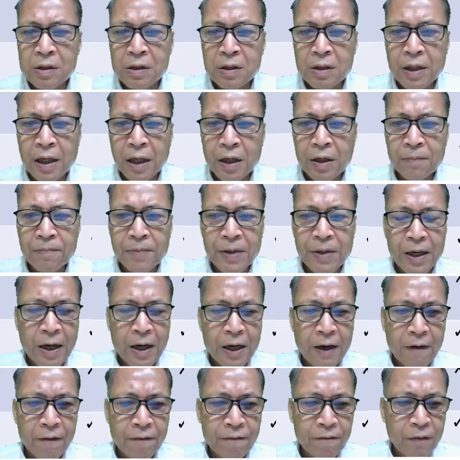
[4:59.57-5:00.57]
cannot be
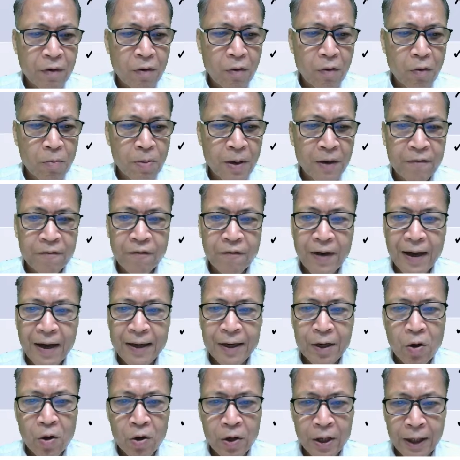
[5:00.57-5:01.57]
open fire
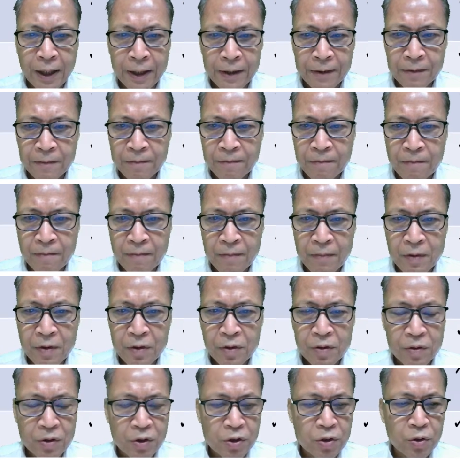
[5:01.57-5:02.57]
cooking.
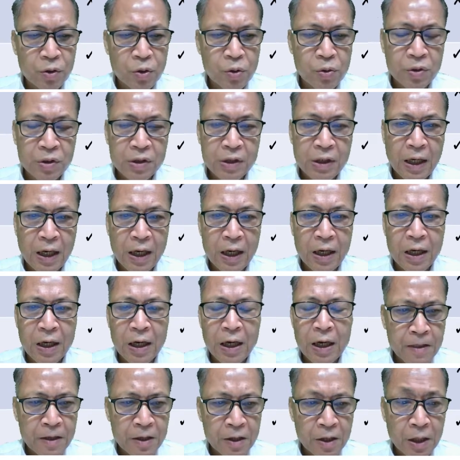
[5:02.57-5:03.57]
You should use
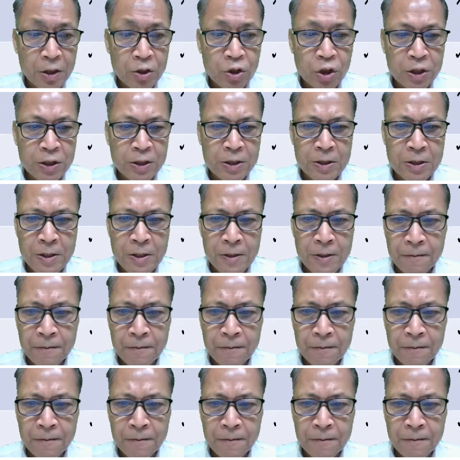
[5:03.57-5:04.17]
electricity.